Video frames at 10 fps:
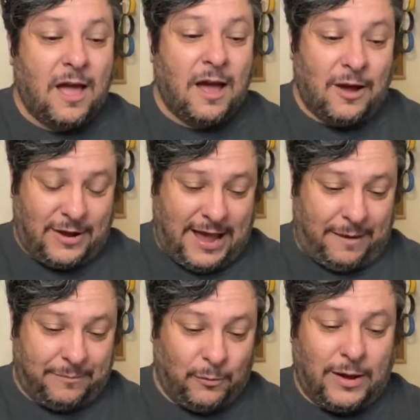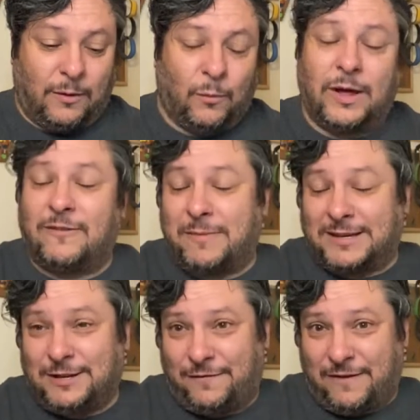Okay, well, one of my
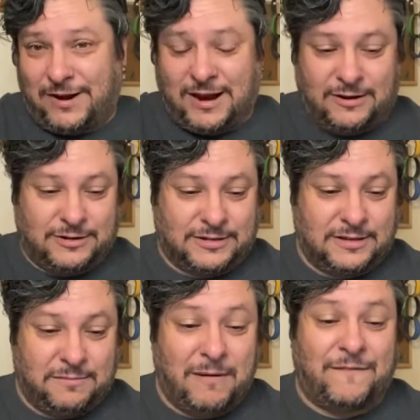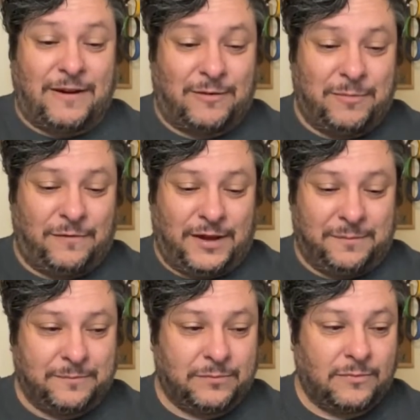two favorite characters. My favorite movie.
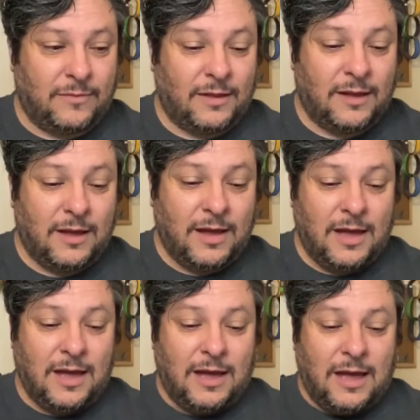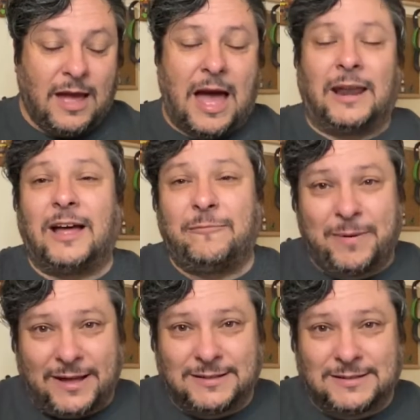I love
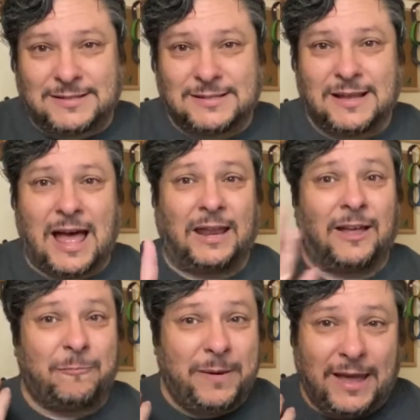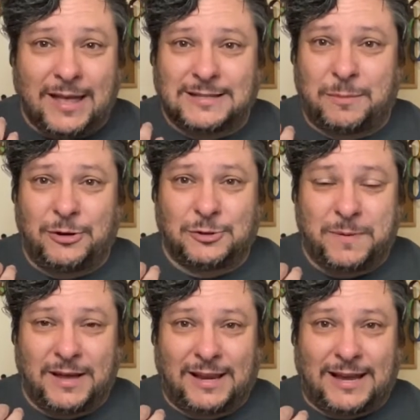buttons. I love pins. I'm a huge
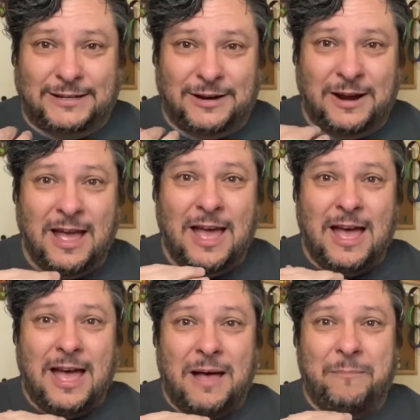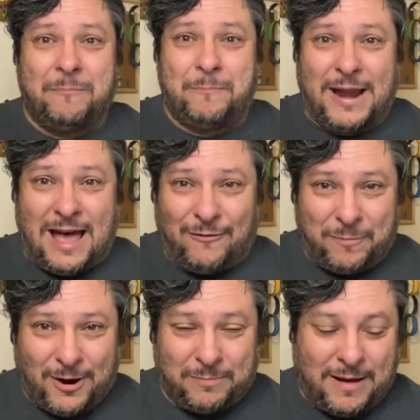pin collector. But I have a
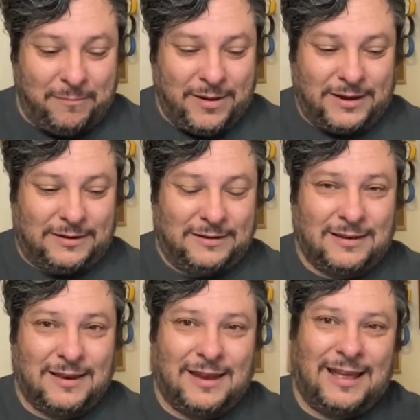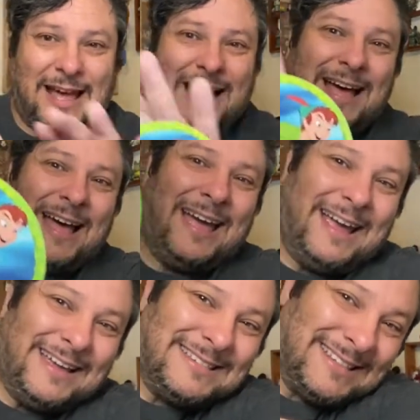park-bound button.
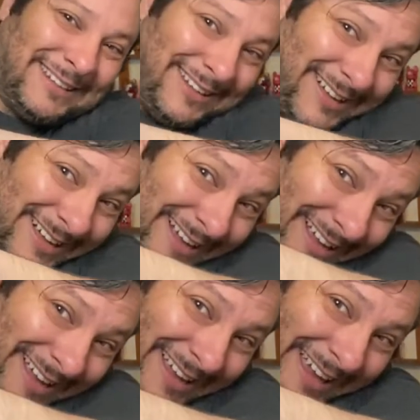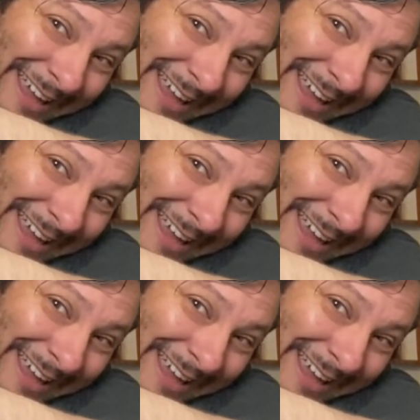Guys, look.